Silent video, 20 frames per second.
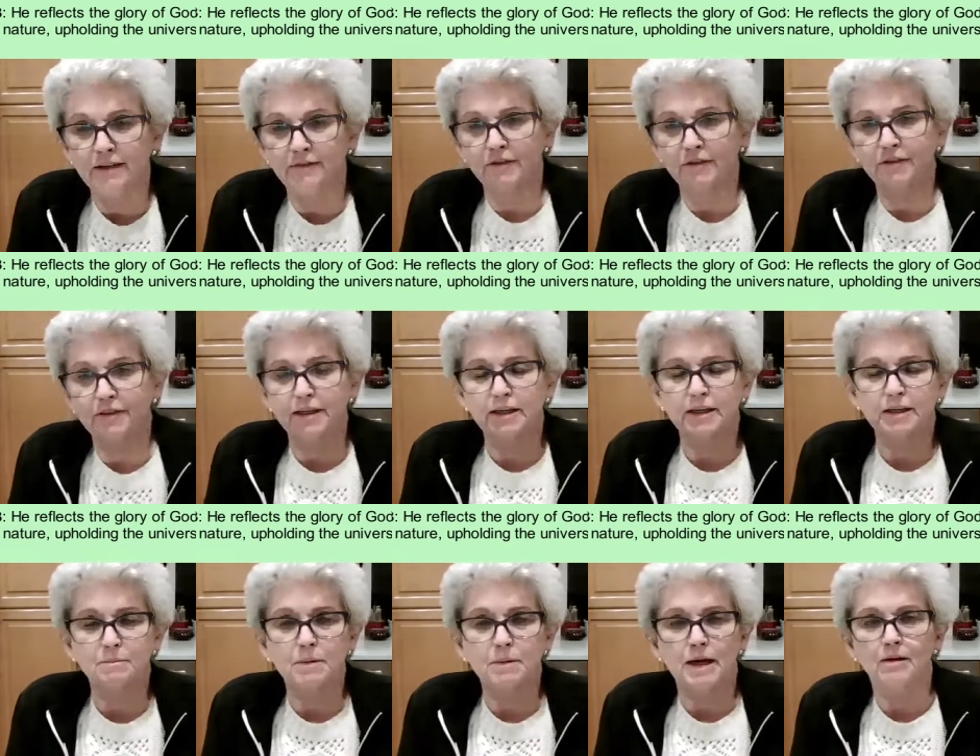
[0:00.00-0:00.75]
And if you
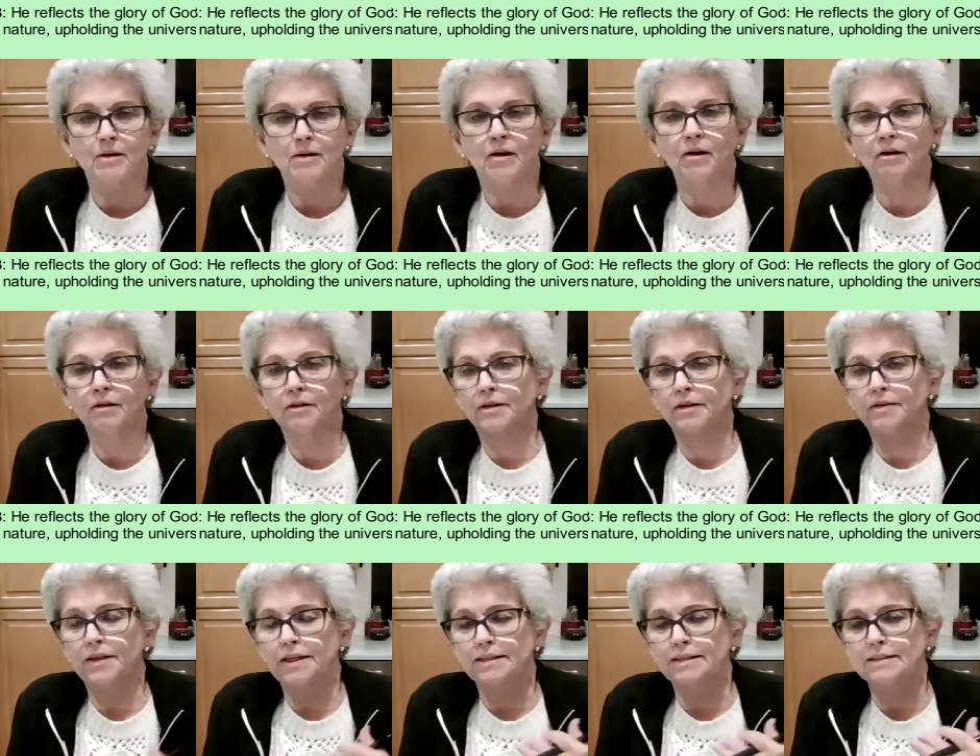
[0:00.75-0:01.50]
think about all
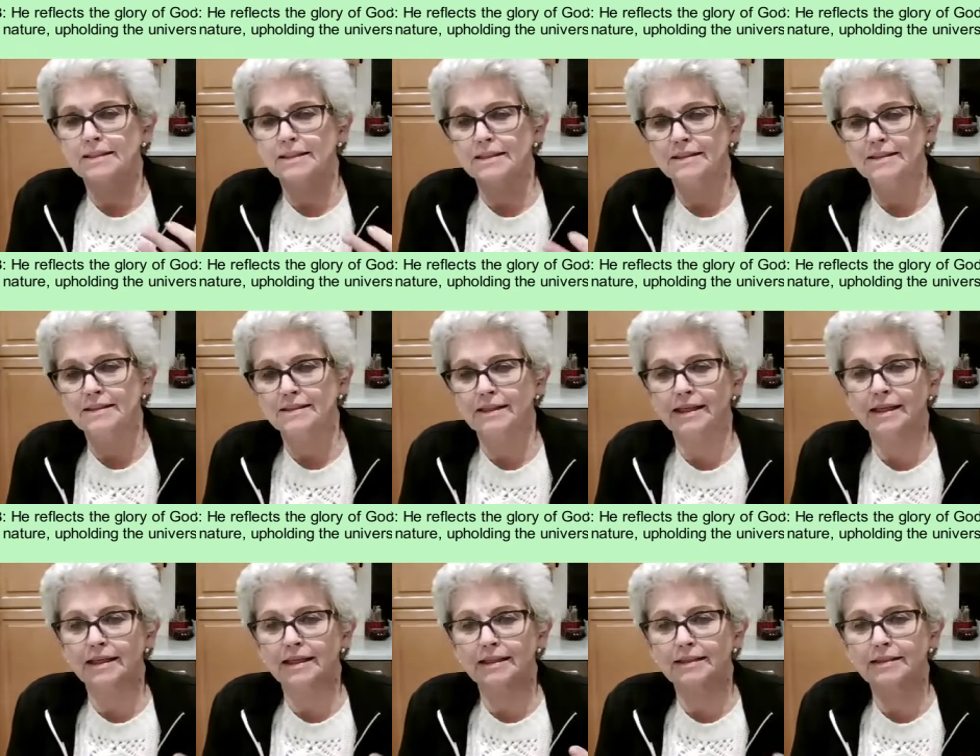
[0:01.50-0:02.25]
the things he
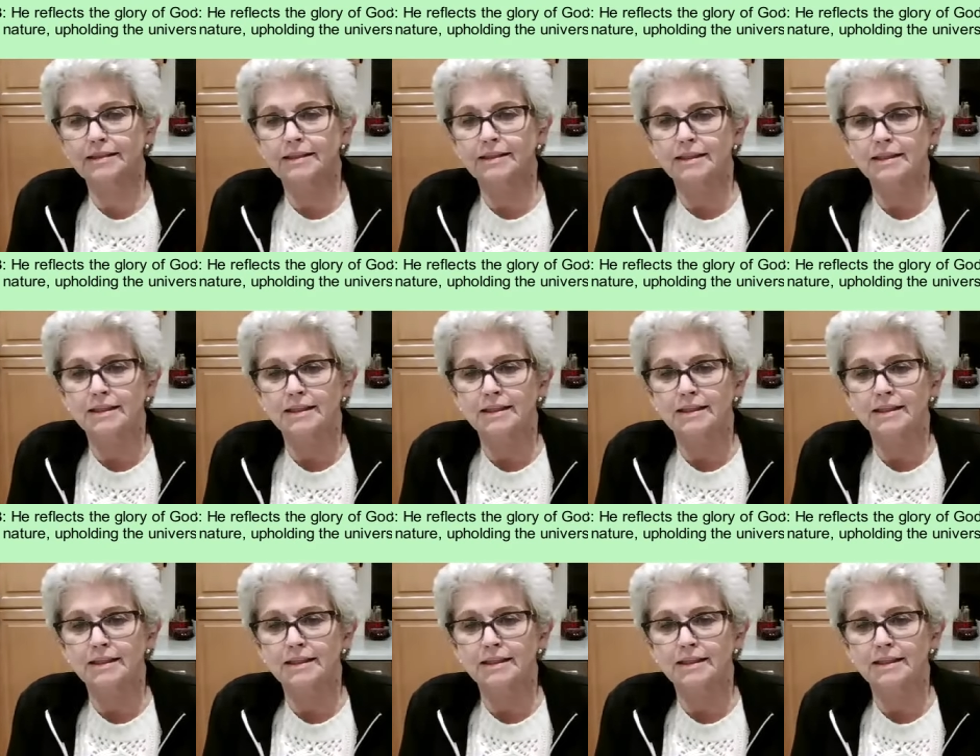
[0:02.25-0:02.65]
said,